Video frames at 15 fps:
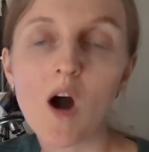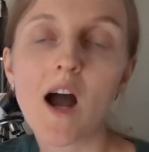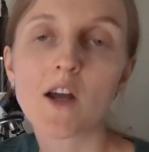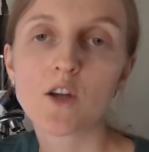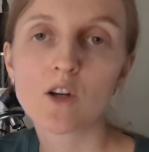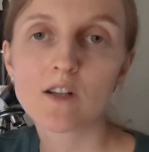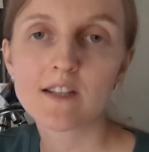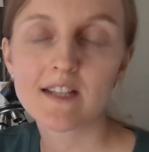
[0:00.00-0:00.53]

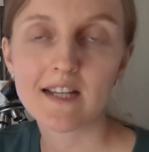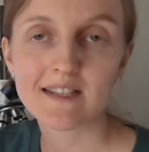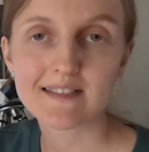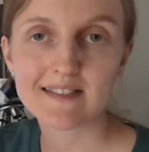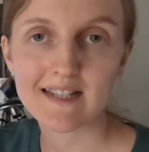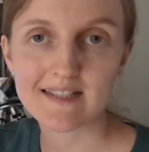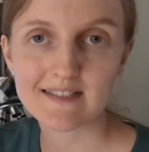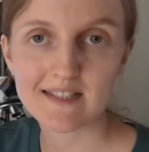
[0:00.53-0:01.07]
accurately
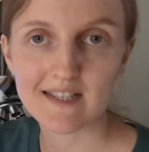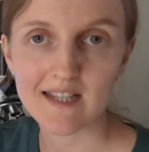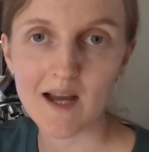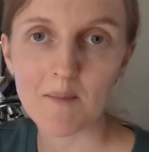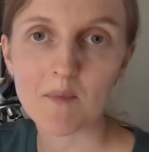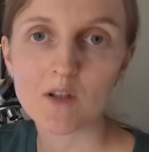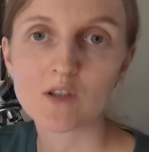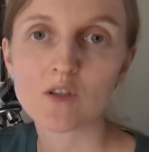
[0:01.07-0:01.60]
assess the
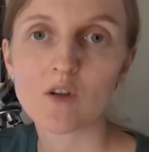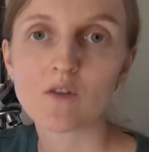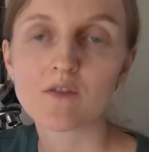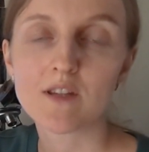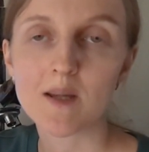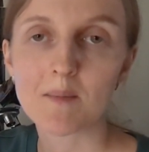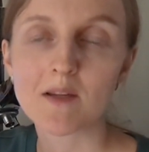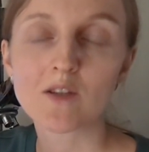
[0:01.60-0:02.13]
numbers of
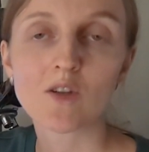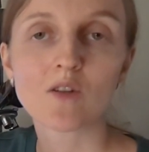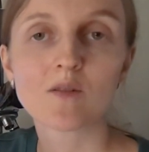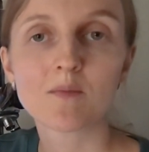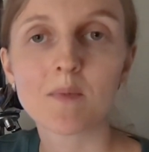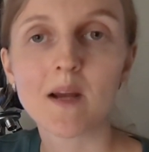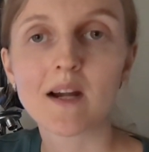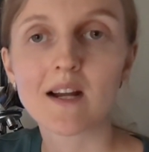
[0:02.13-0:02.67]
nematodes
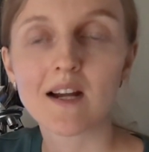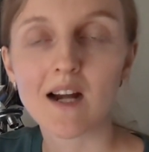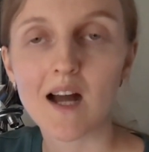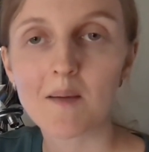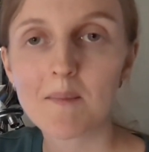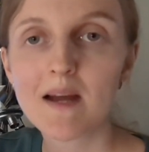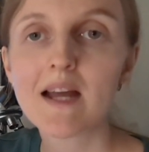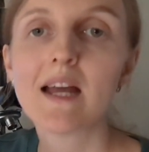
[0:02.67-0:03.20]
per
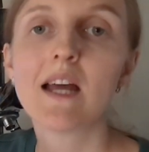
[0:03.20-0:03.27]
gram,